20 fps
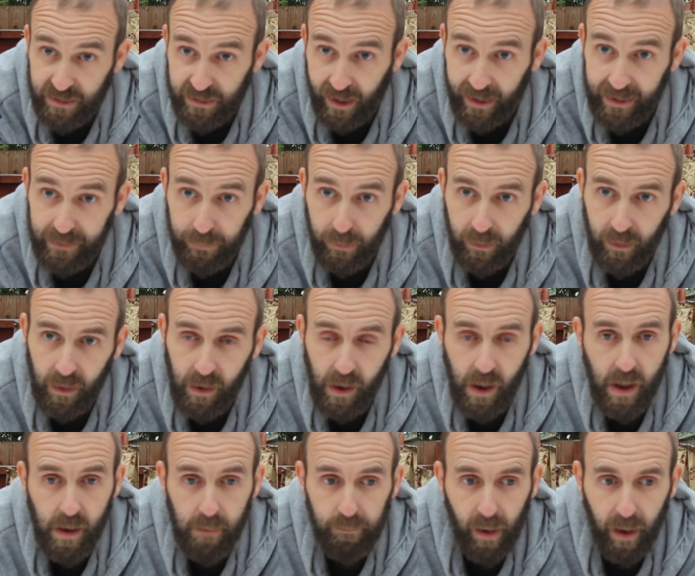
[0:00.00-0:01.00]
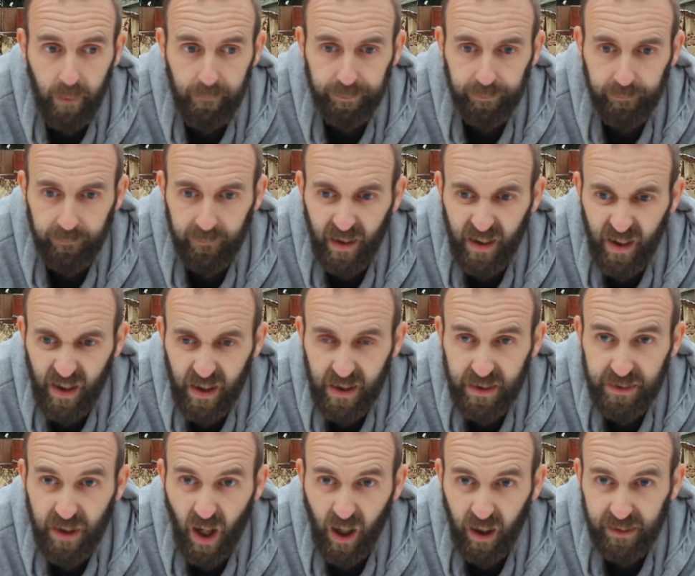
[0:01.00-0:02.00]
tape, but
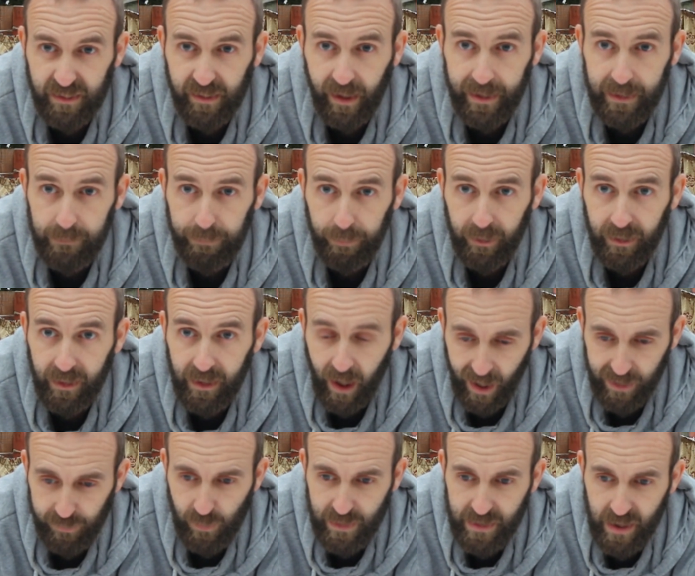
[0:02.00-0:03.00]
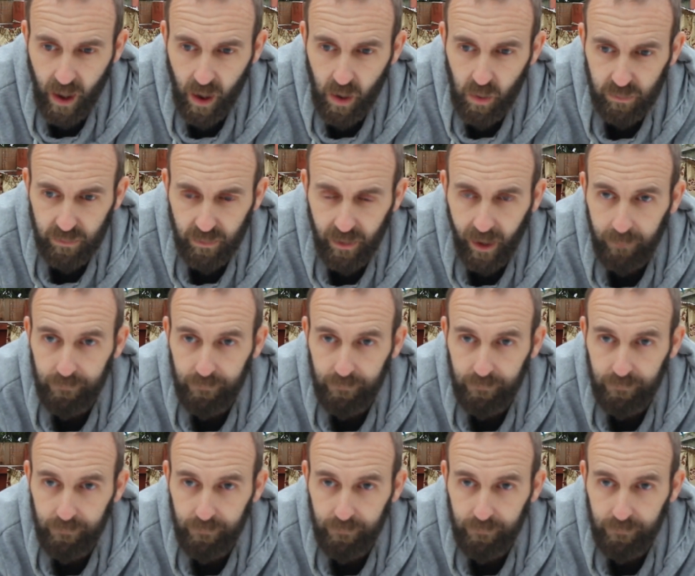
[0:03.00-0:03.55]
duct tape, as we know,